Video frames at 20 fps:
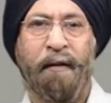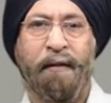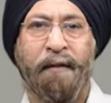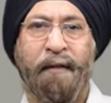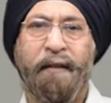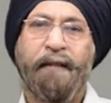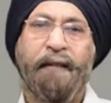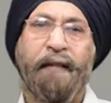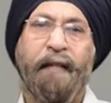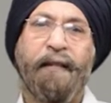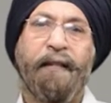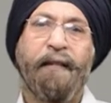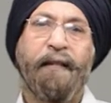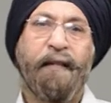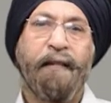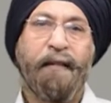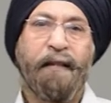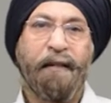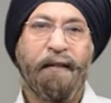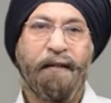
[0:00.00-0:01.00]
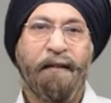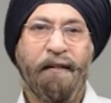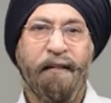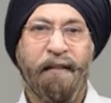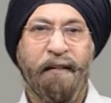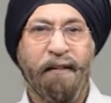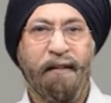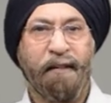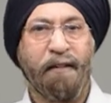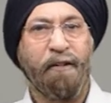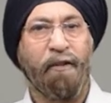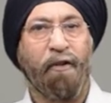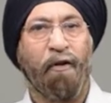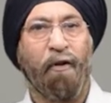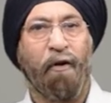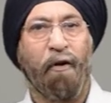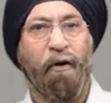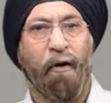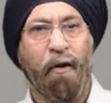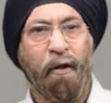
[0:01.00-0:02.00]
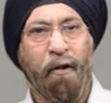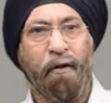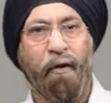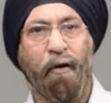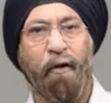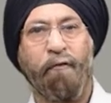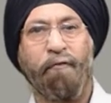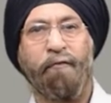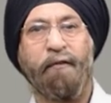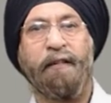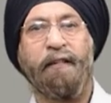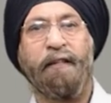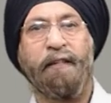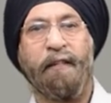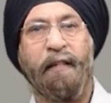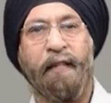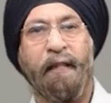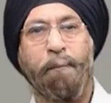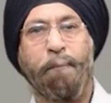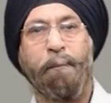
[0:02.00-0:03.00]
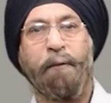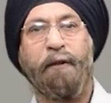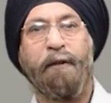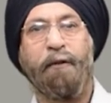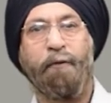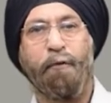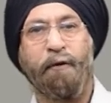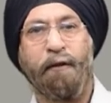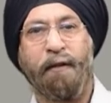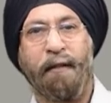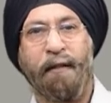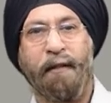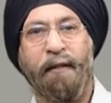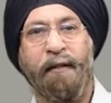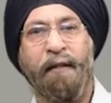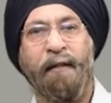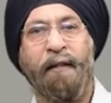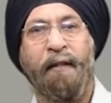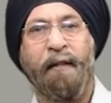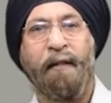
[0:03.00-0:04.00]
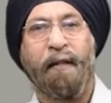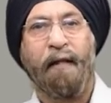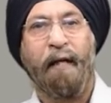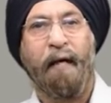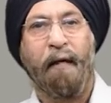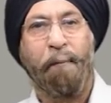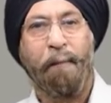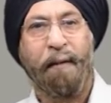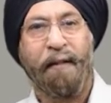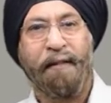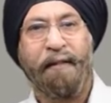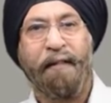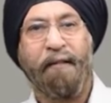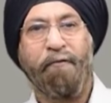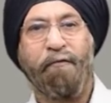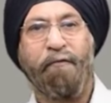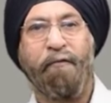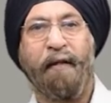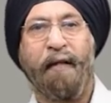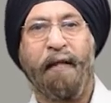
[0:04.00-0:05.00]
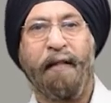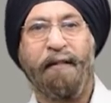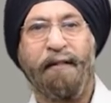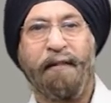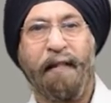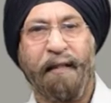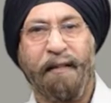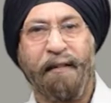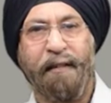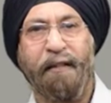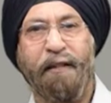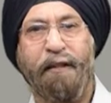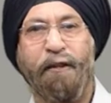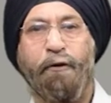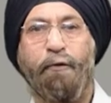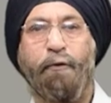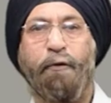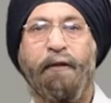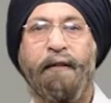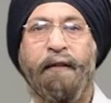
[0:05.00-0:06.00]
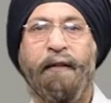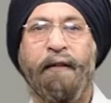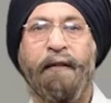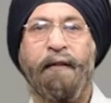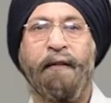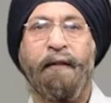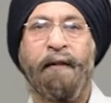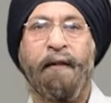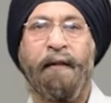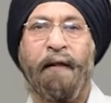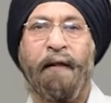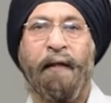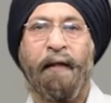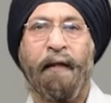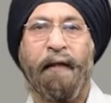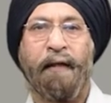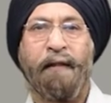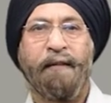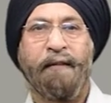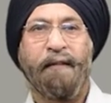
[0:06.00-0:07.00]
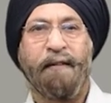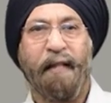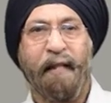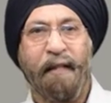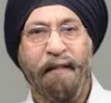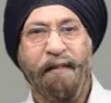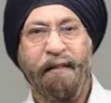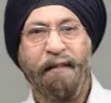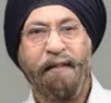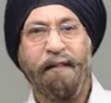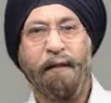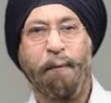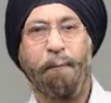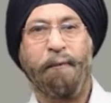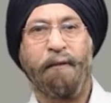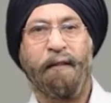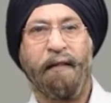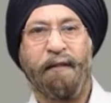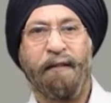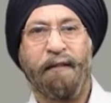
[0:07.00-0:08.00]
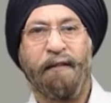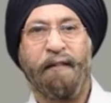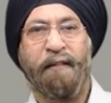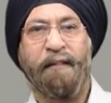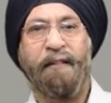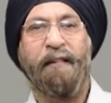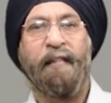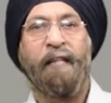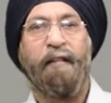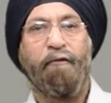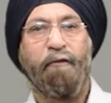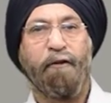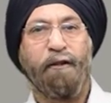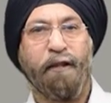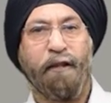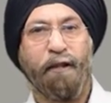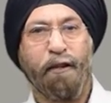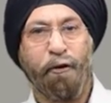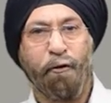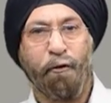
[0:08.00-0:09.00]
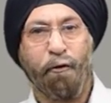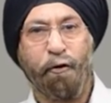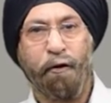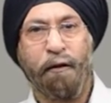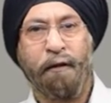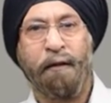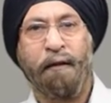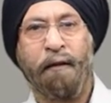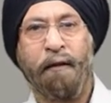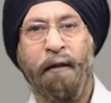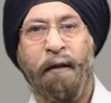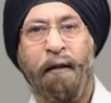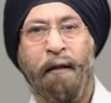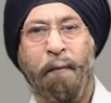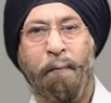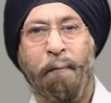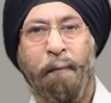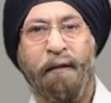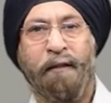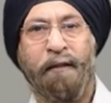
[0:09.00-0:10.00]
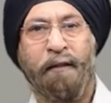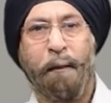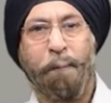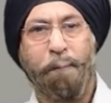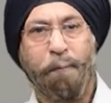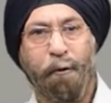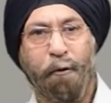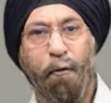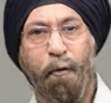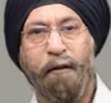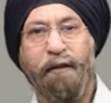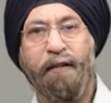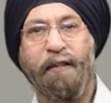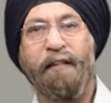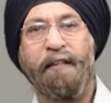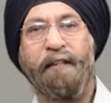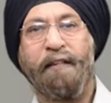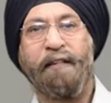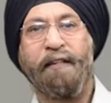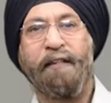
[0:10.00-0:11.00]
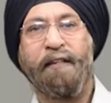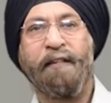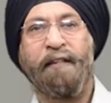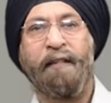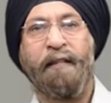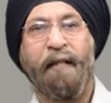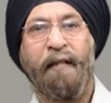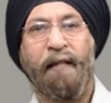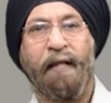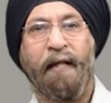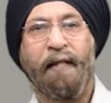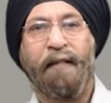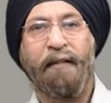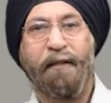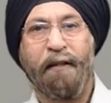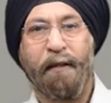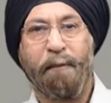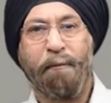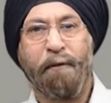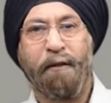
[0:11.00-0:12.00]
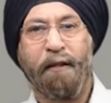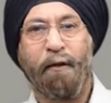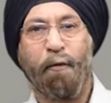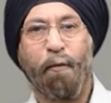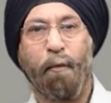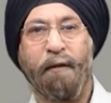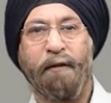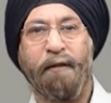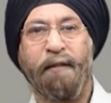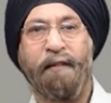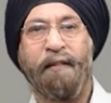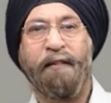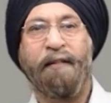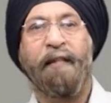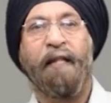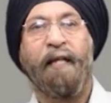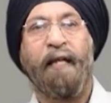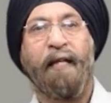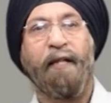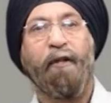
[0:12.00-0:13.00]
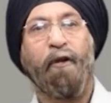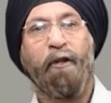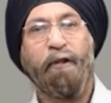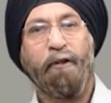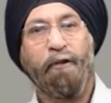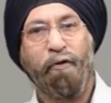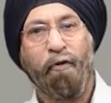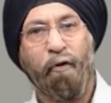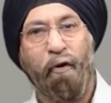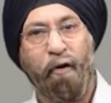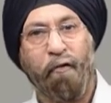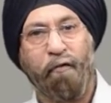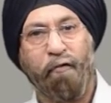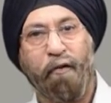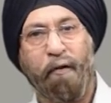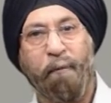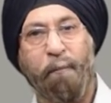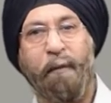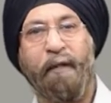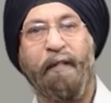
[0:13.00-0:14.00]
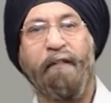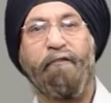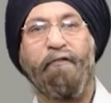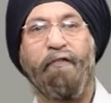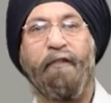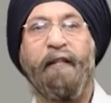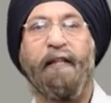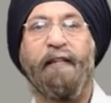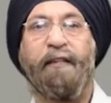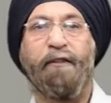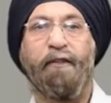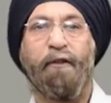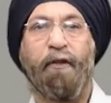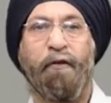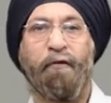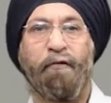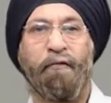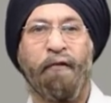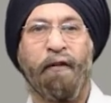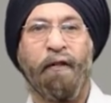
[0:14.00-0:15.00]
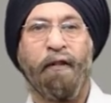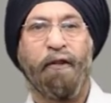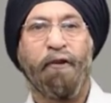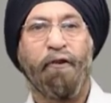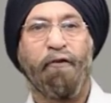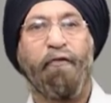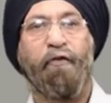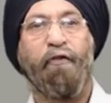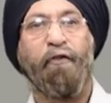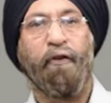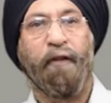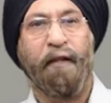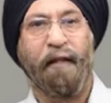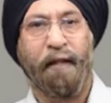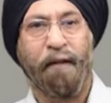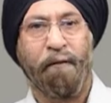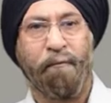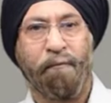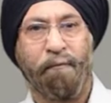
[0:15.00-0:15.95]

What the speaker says: This category consists all of the sleep inducing, calmative, anxiety reducing, anesthetizing substances which induce perceptual changes like dream sequences and also often bring feelings of euphoria.